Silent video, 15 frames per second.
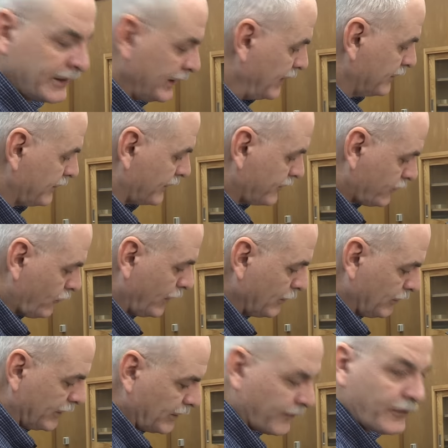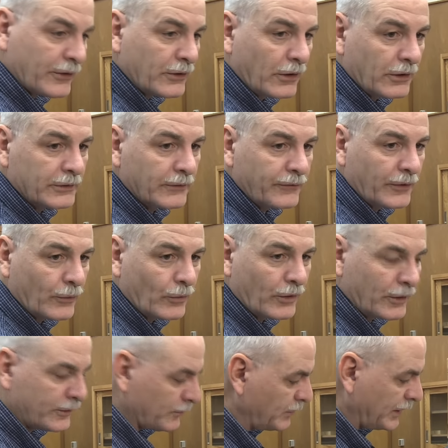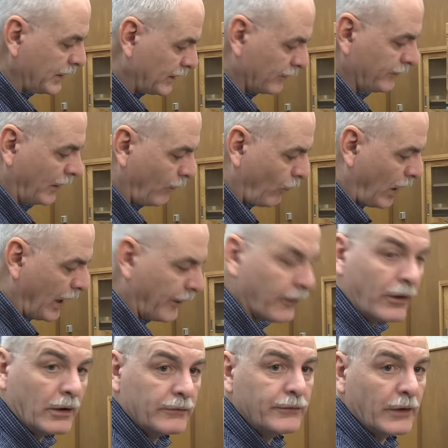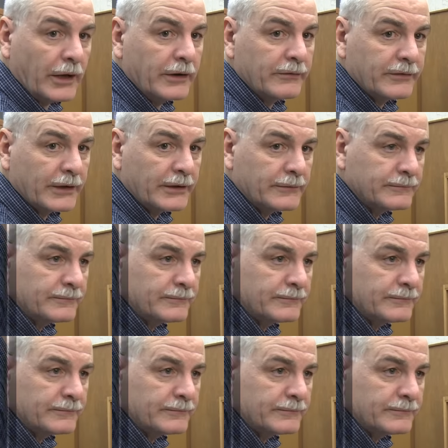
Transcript: it's extremely difficult if there were to be a, a water or a flood event.